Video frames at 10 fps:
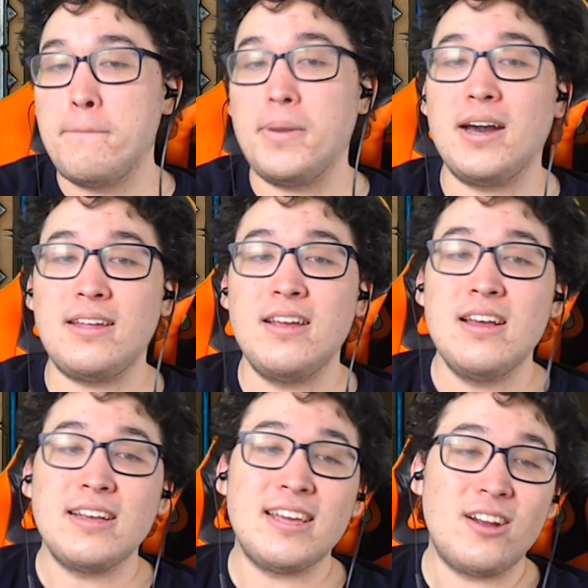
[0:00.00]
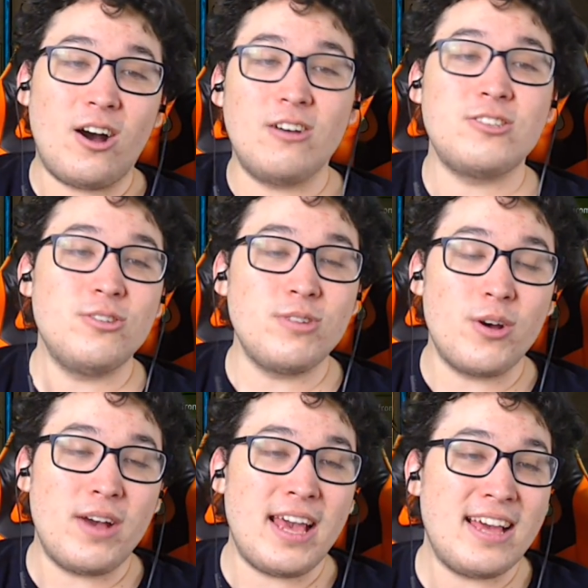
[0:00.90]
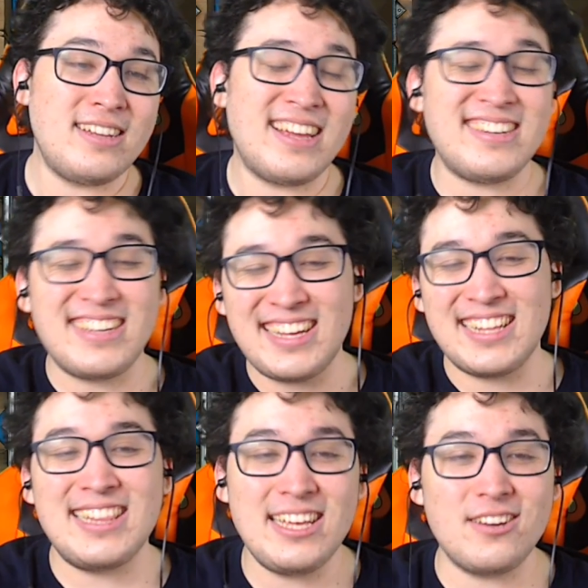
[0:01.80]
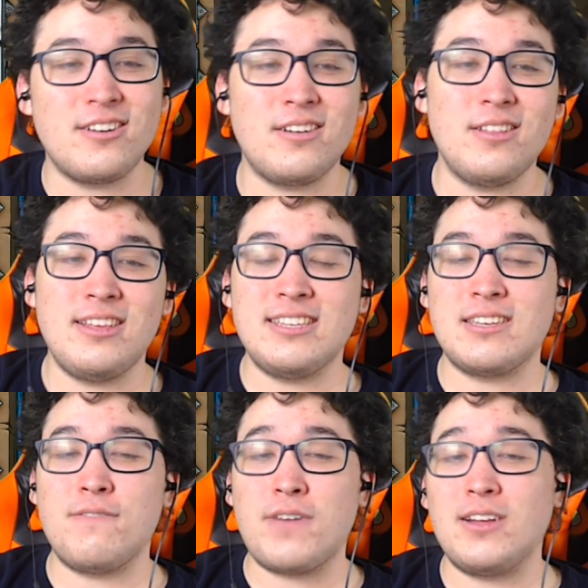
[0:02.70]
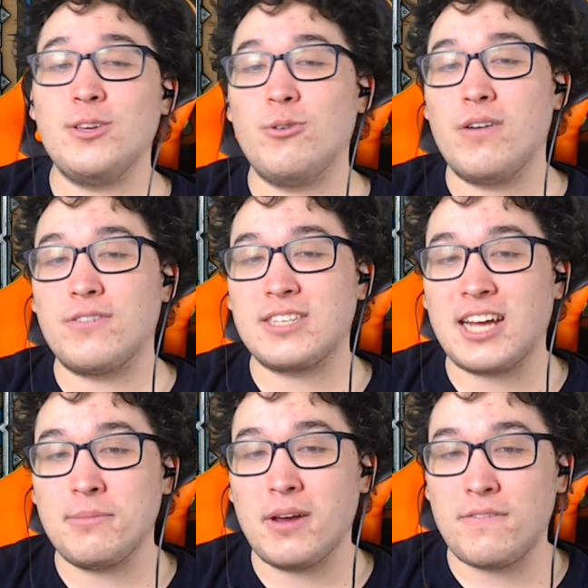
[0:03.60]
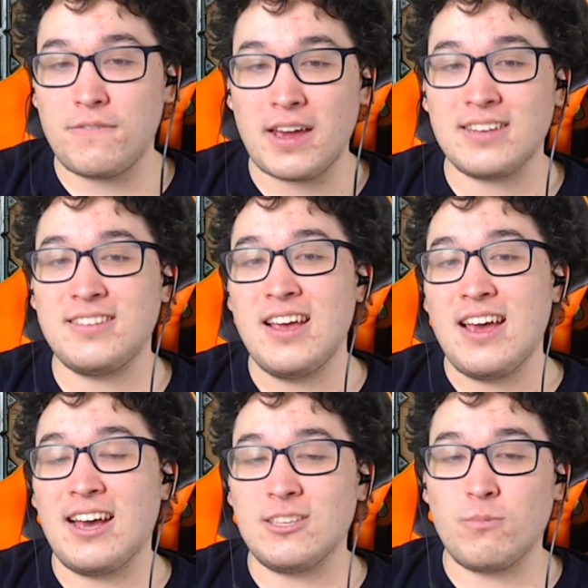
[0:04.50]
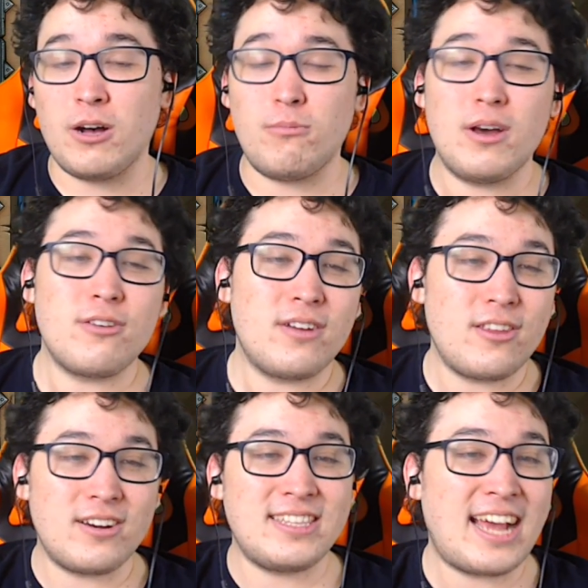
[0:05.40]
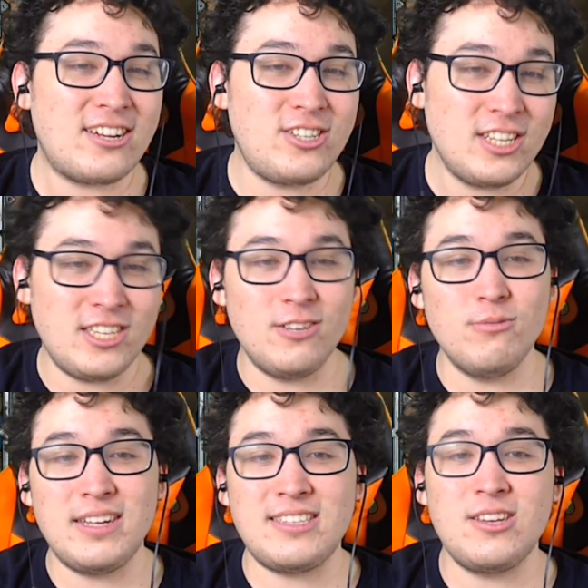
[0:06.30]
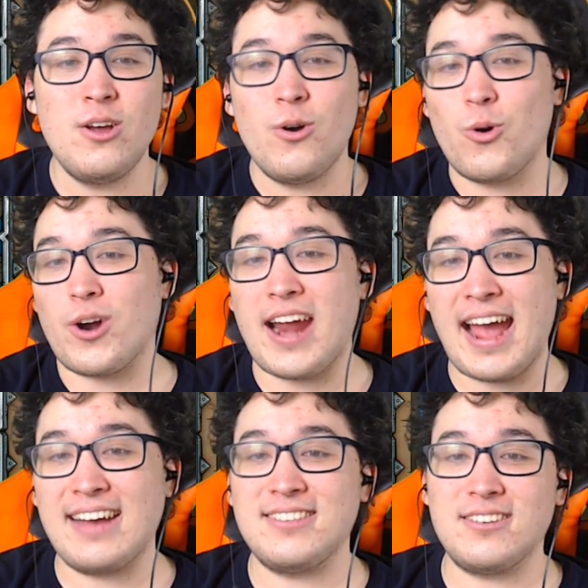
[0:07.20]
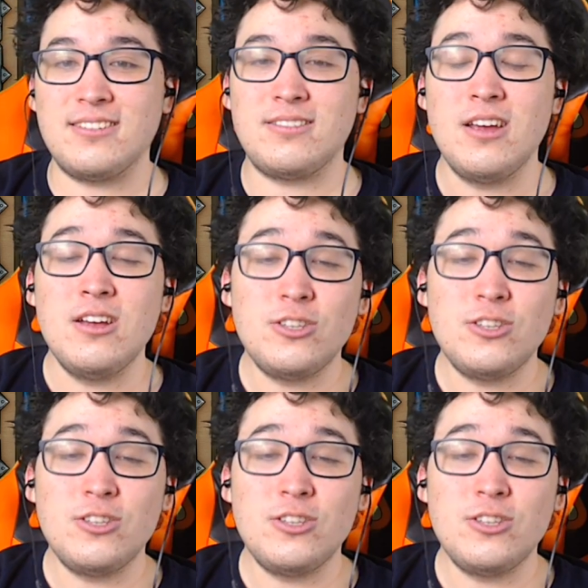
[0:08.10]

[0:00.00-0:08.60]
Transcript: but can also go ahead and clear these value over time effects as well, whether they're attached to units or hazards.